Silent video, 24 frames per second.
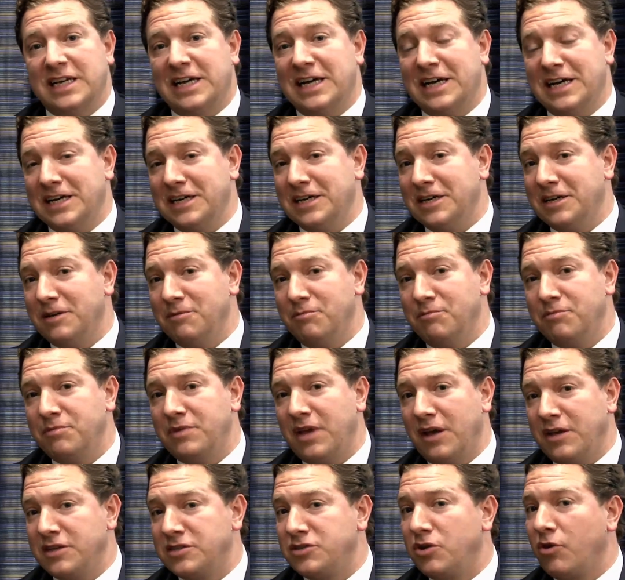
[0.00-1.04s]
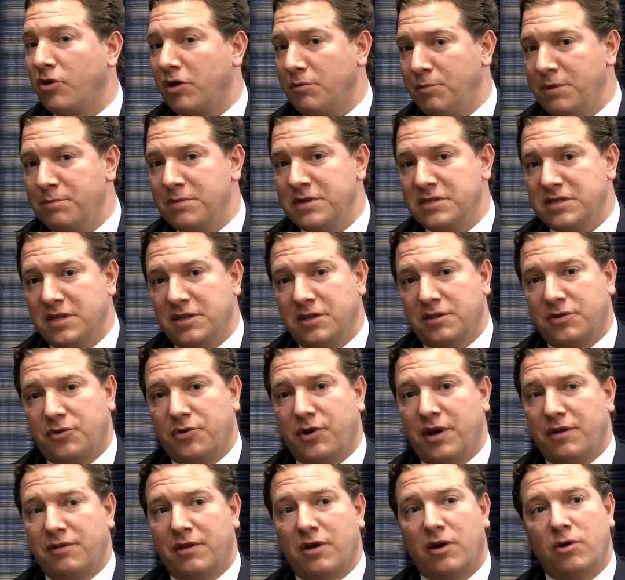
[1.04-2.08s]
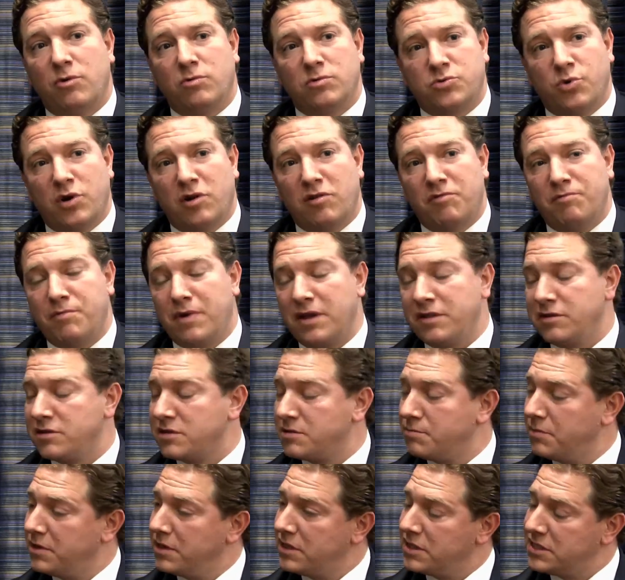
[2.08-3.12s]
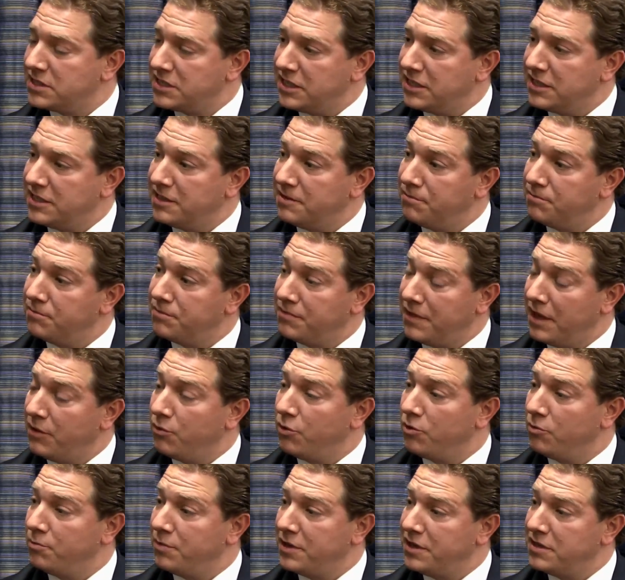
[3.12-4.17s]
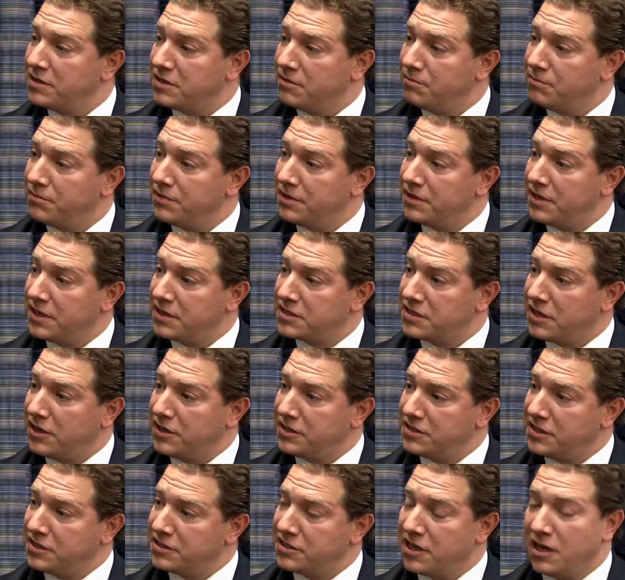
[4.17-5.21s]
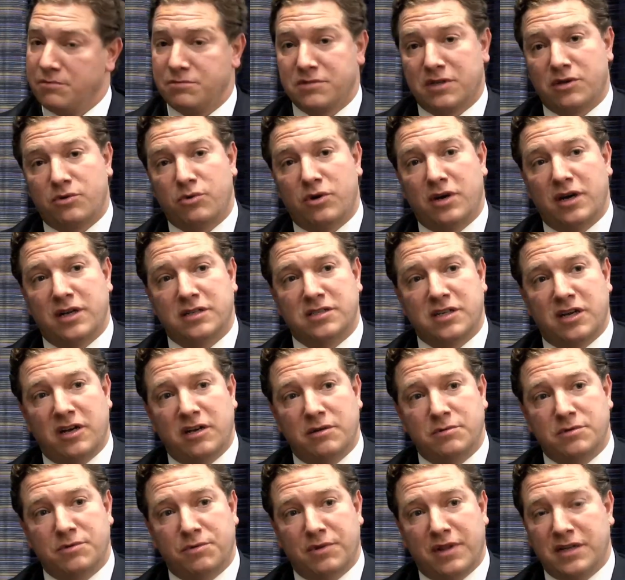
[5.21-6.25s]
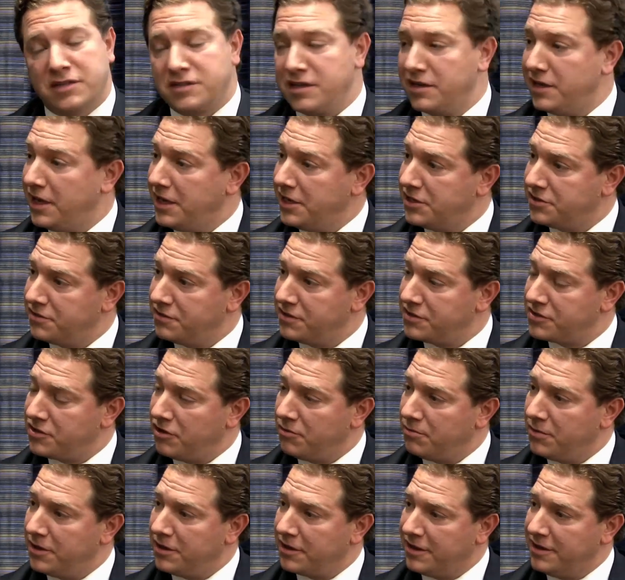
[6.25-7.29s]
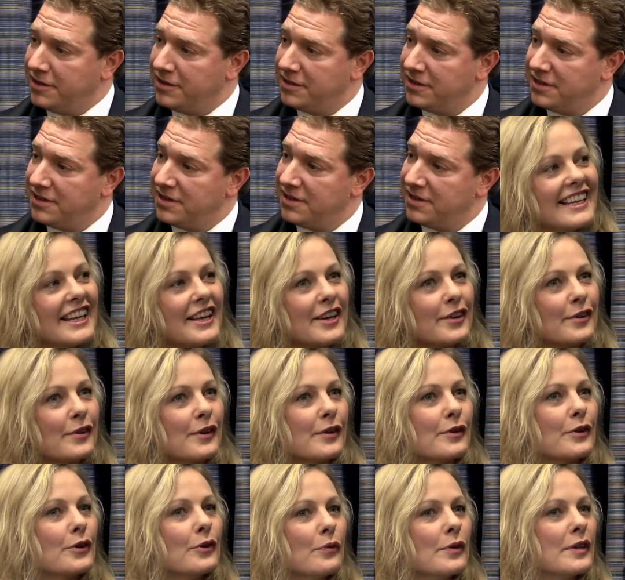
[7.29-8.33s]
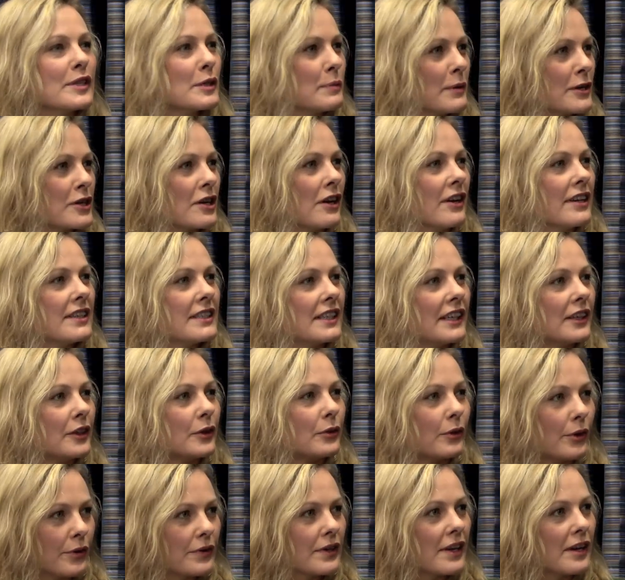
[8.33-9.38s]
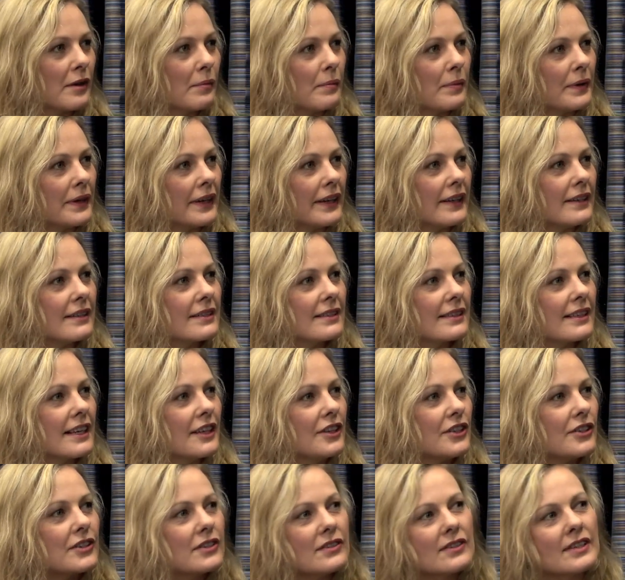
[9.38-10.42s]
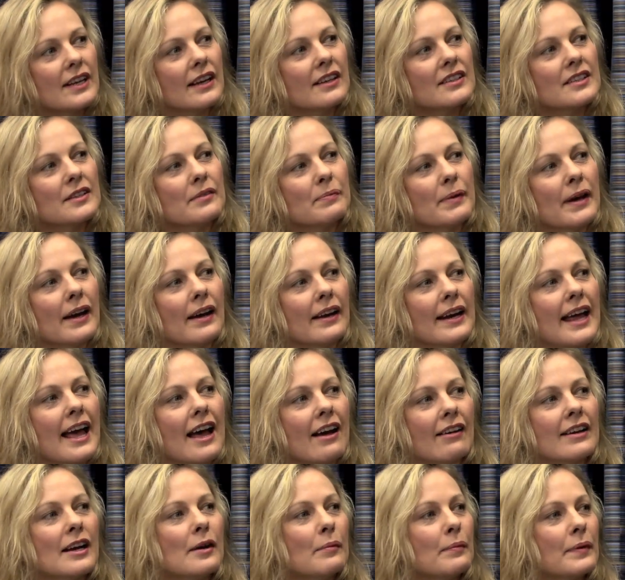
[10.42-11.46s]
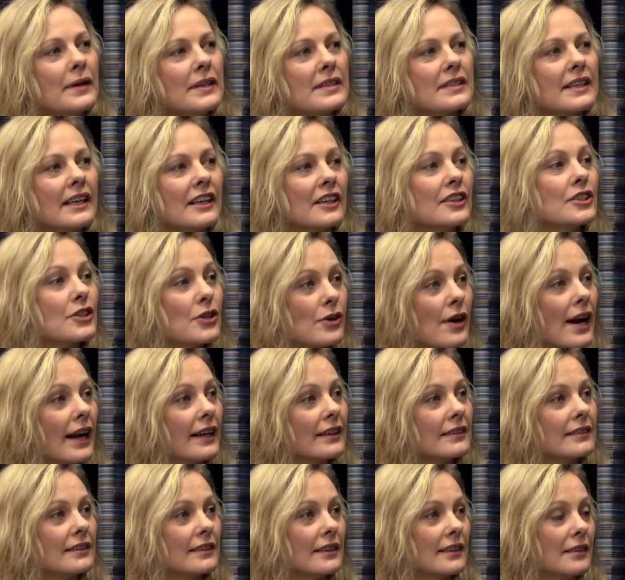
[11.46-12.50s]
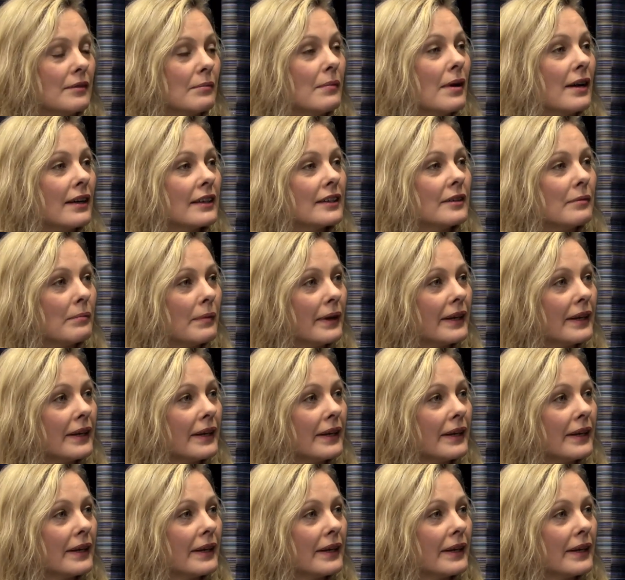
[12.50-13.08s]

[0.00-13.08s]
not going to be busy throughout the whole 12 months, but there will be some exciting times and quiet times. Well, that's the nature of the stock market. Now, you were specialising in growth companies. Can you just tell us about how companies can attract market